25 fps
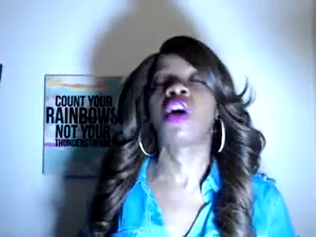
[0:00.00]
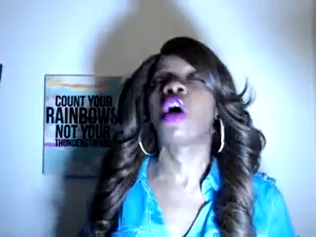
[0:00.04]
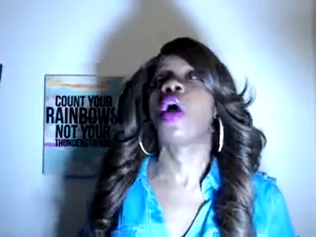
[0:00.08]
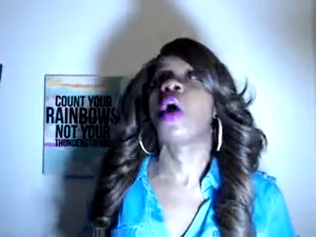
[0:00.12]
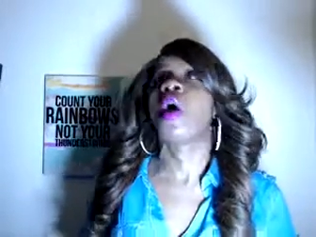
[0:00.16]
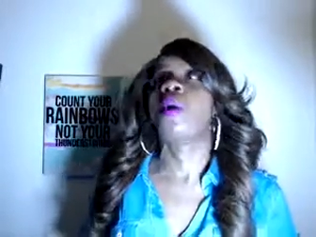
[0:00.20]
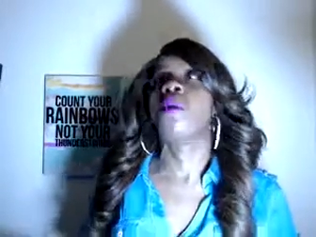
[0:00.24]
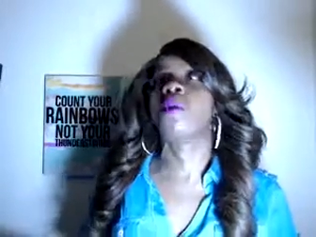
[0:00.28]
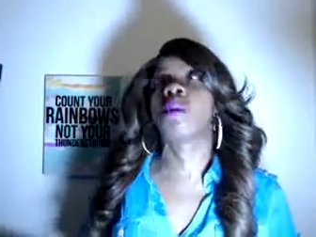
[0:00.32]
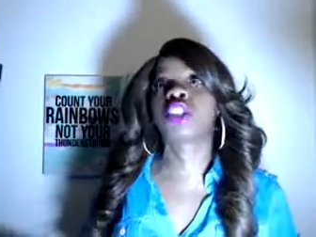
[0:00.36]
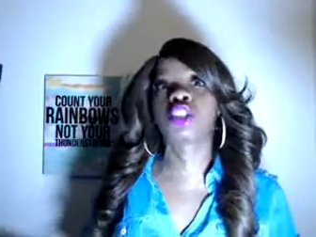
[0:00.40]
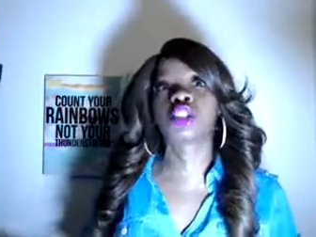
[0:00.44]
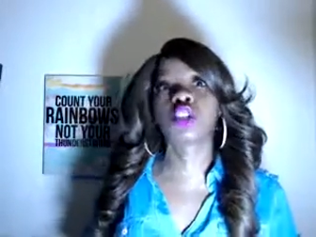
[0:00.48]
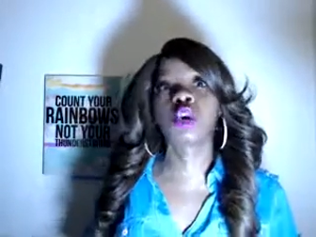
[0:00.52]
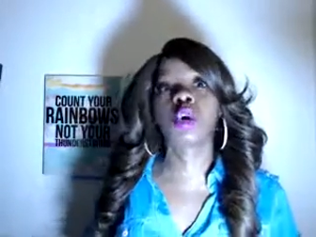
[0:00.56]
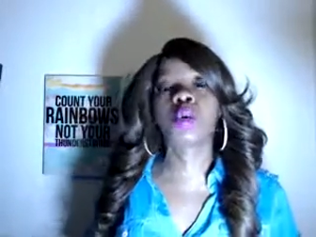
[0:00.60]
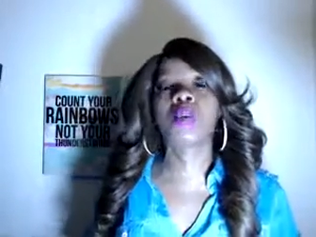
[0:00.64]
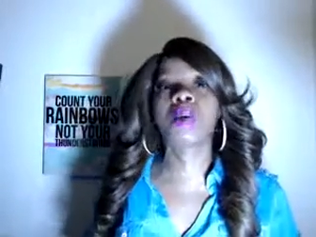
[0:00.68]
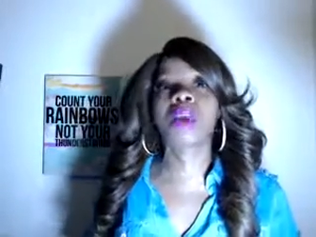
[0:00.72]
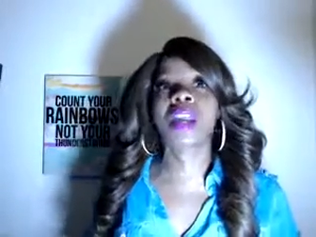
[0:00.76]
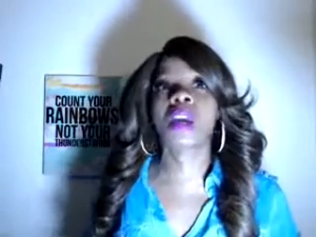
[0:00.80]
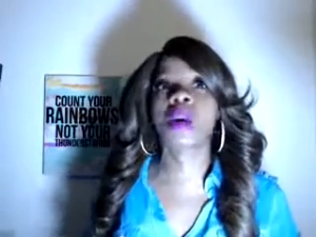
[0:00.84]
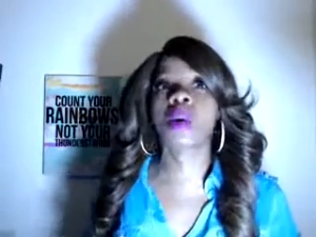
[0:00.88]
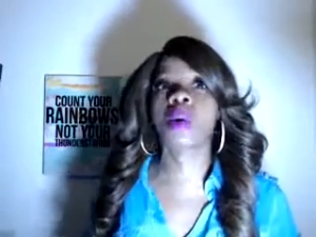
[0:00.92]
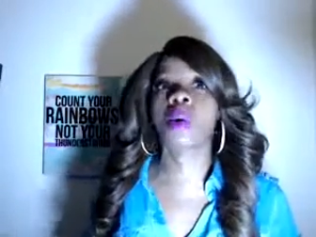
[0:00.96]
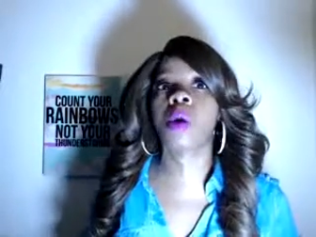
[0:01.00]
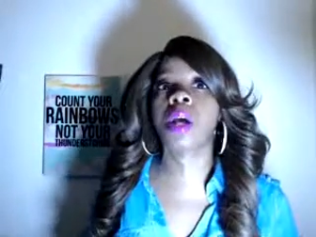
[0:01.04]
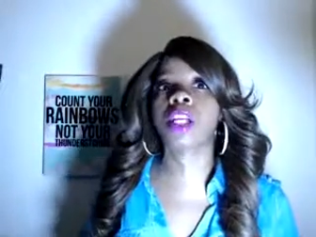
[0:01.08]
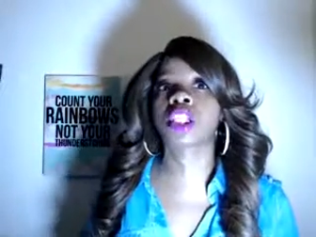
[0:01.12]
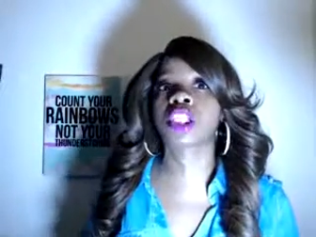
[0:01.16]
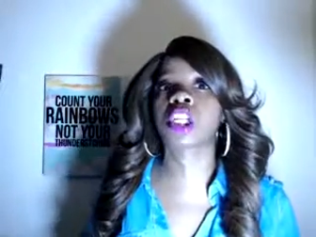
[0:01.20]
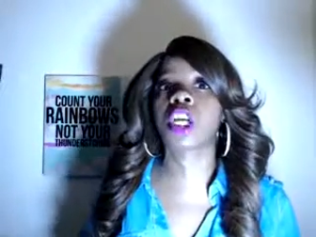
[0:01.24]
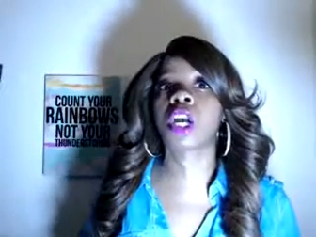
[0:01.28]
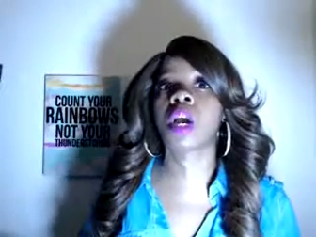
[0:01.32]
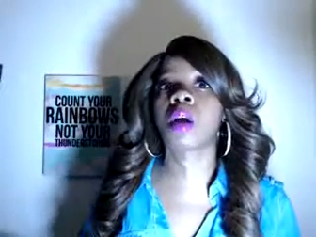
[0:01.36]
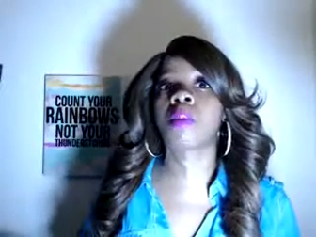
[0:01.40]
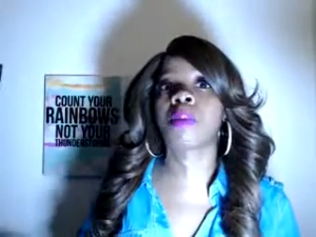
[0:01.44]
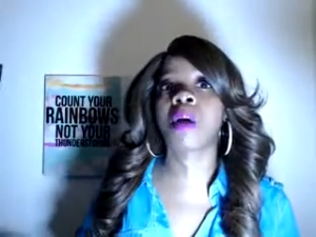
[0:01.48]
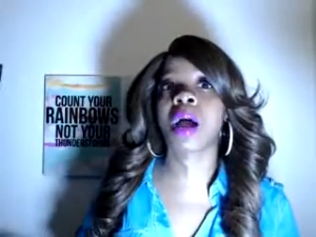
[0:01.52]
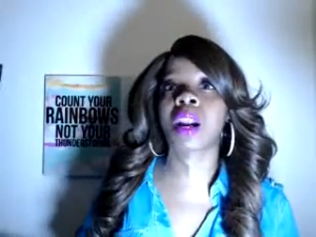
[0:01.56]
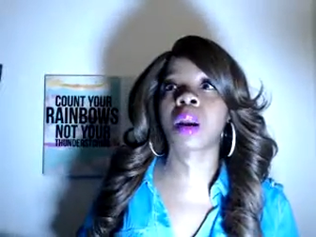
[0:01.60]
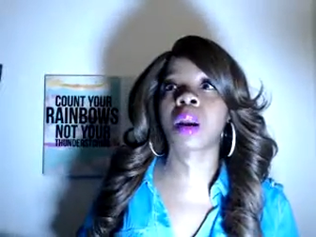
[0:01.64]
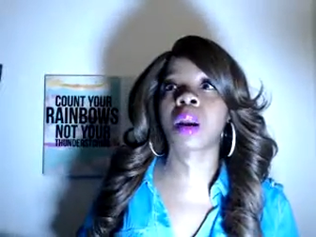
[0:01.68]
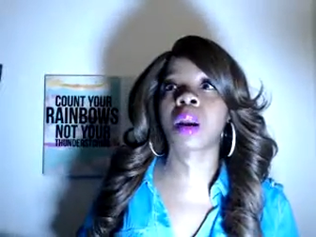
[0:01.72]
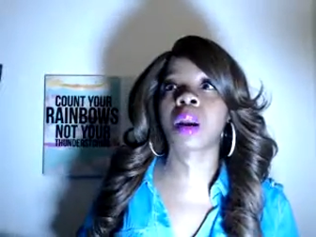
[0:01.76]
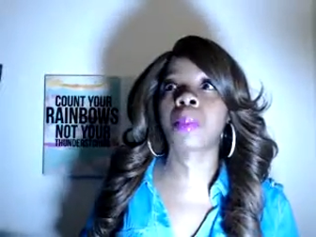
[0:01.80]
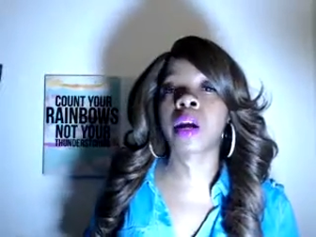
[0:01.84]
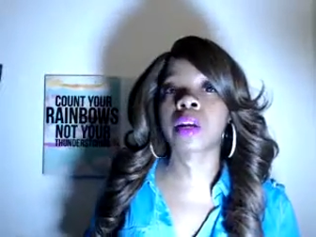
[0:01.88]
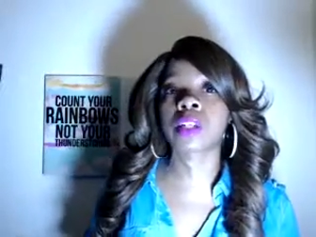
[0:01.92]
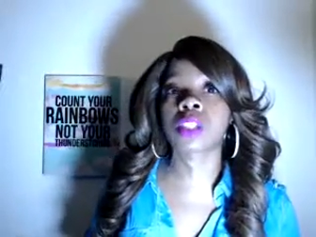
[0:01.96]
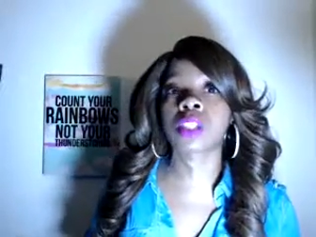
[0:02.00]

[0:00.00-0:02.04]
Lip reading: but you being questioned about a person